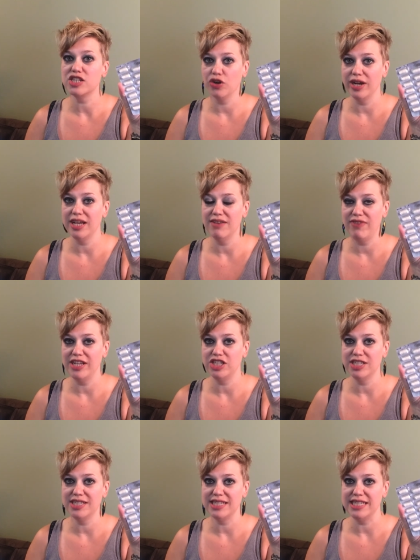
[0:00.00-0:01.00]
during
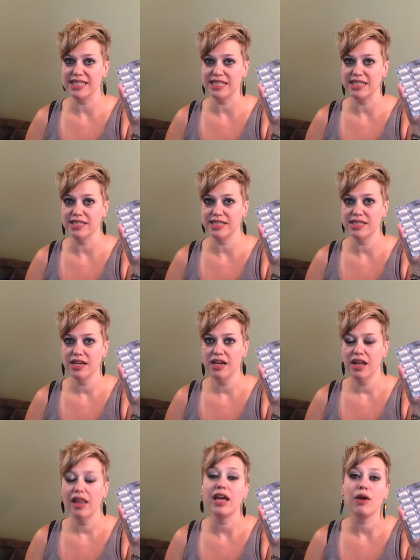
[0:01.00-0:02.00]
convention seasons
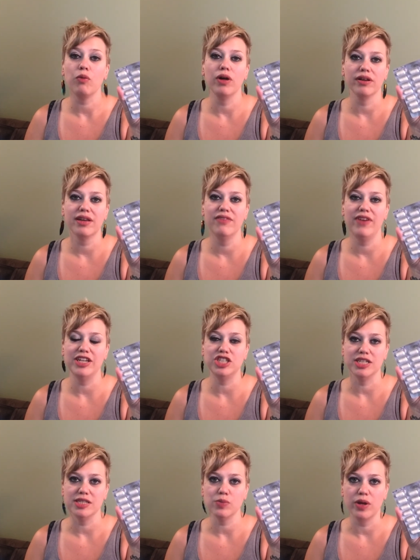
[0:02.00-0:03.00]
like well
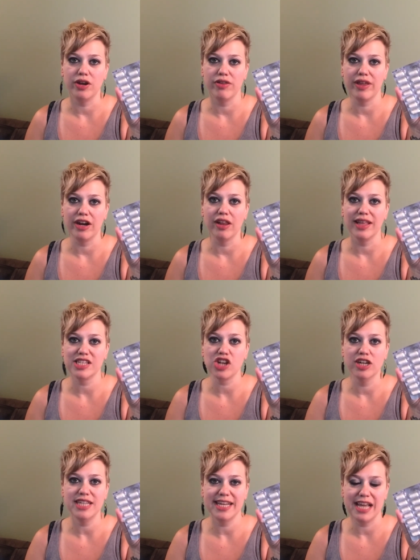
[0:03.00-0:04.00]
conventions while you're there like
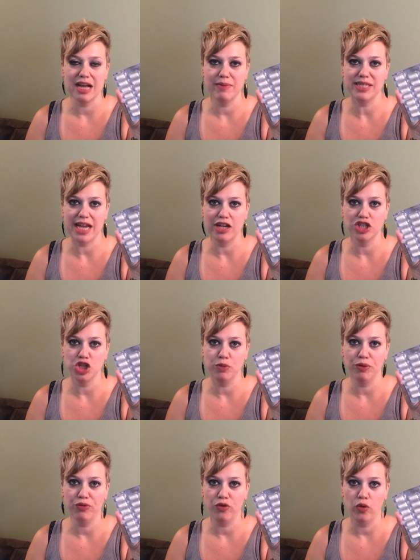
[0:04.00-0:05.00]
start taking them a day or two
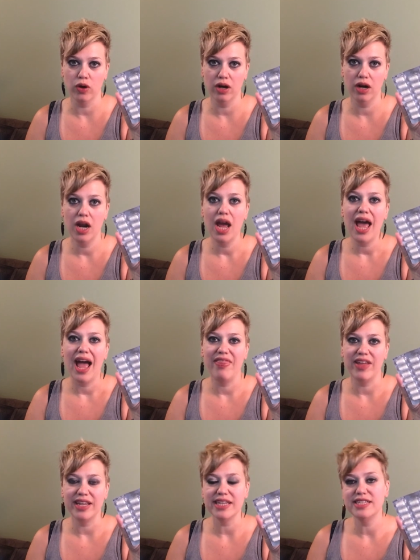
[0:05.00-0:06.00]
before
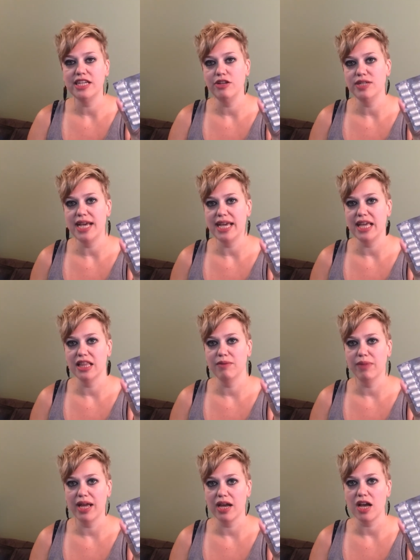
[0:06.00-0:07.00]
and then continue taking
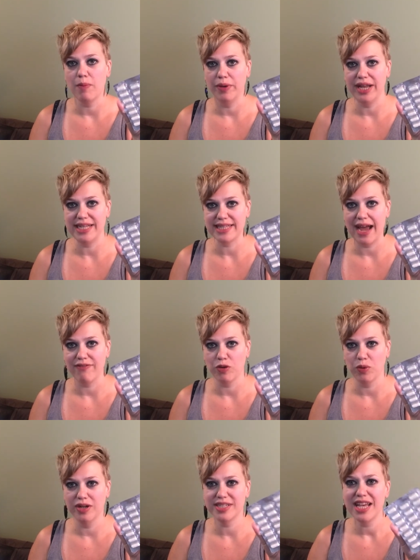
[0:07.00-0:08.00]
them like a couple days
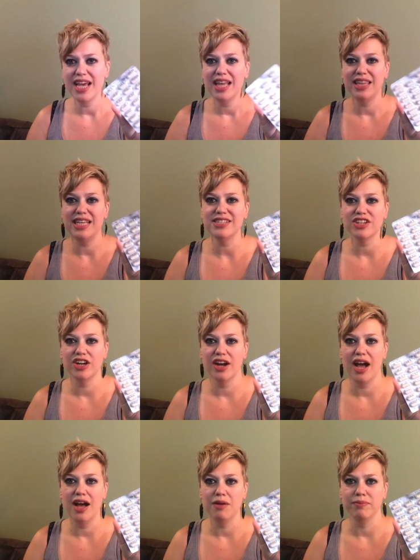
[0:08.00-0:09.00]
afterwards these are
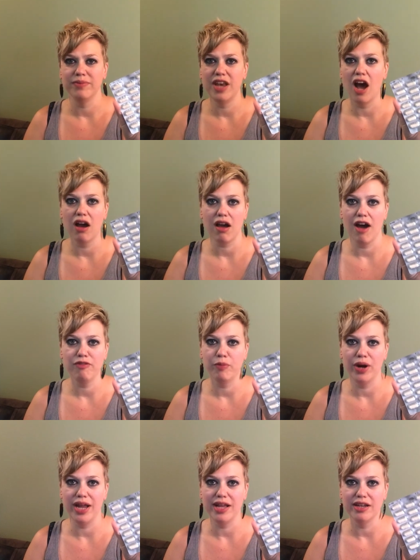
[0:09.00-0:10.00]
um, knockoff
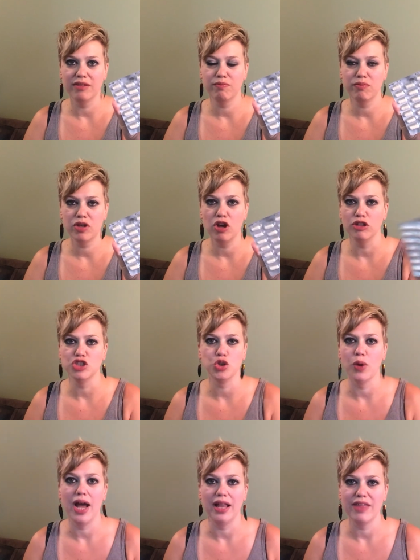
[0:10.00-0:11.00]
brand
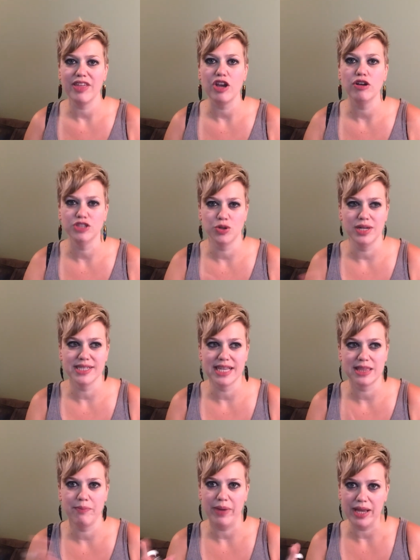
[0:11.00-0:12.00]
Culturelle. I think Culturelle is
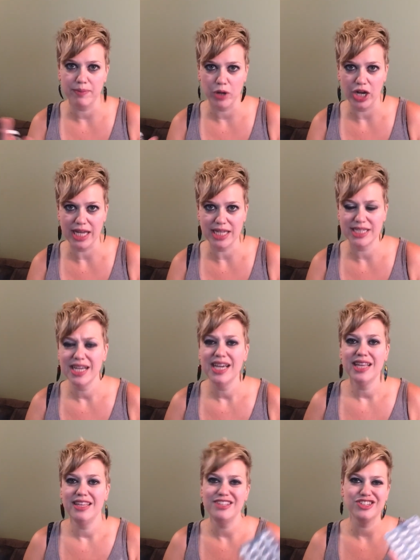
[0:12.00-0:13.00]
like the big brand.
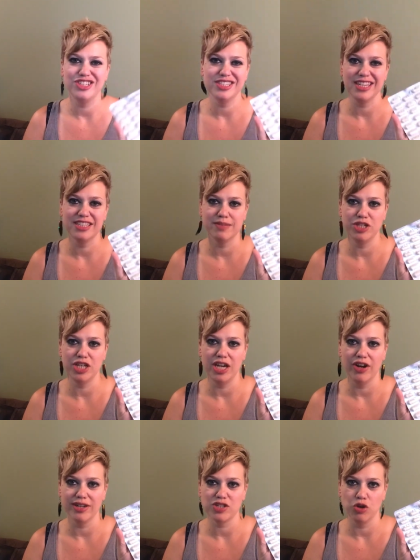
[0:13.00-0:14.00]
These are just like some
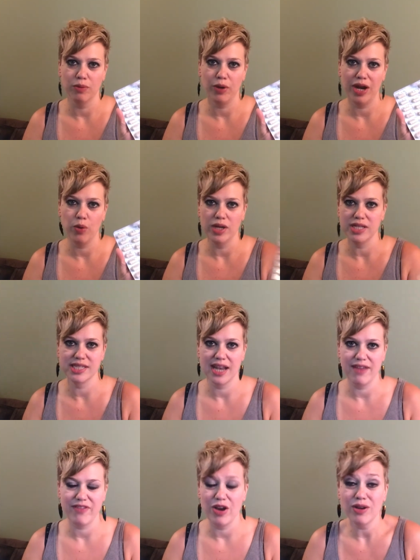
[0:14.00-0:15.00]
generic store brand ones that
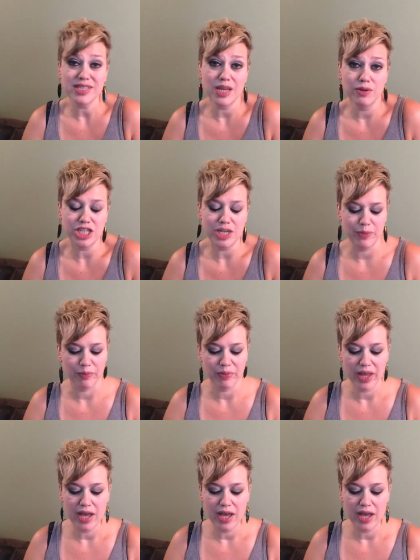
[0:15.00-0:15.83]
I found because they were cheaper.